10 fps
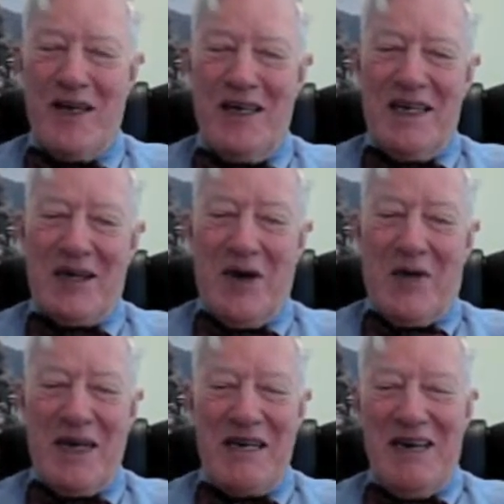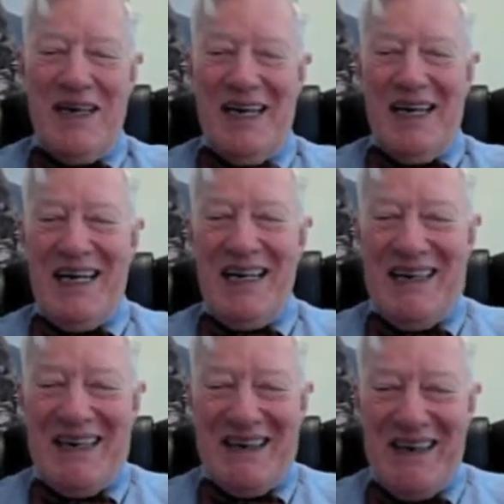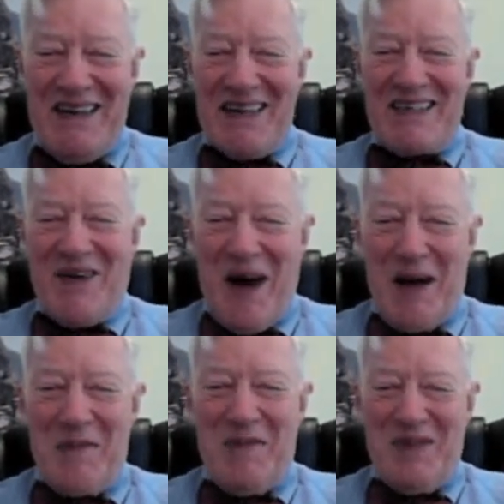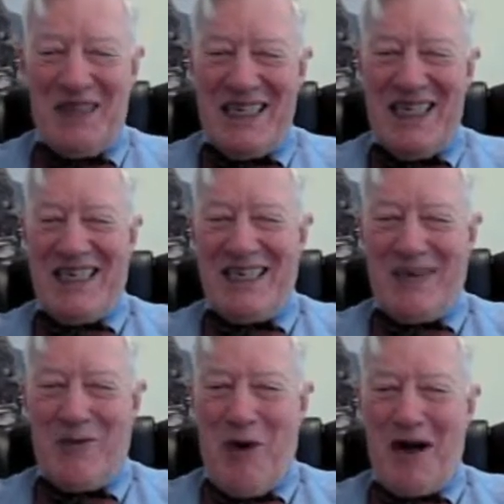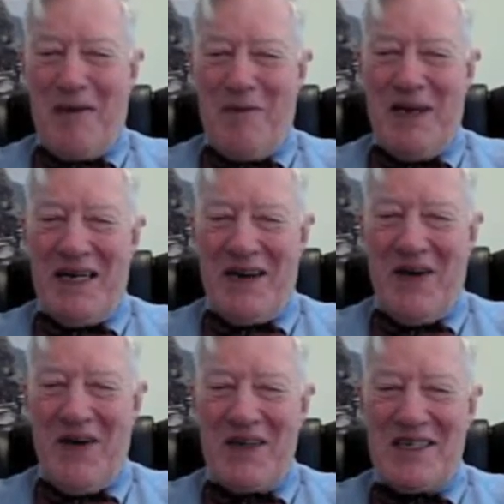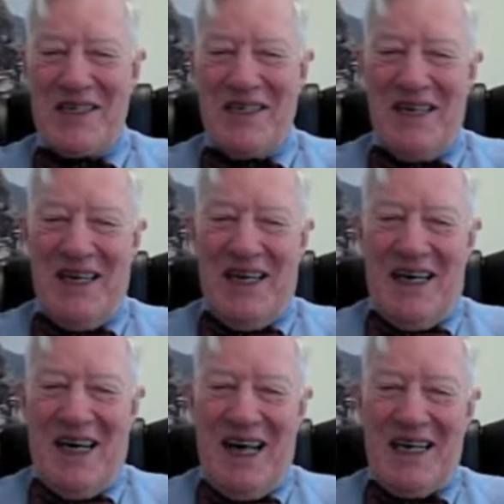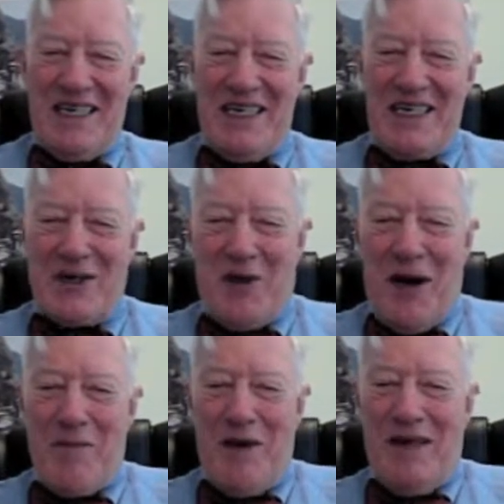So he described seeing this rocket being launched, and as he described it,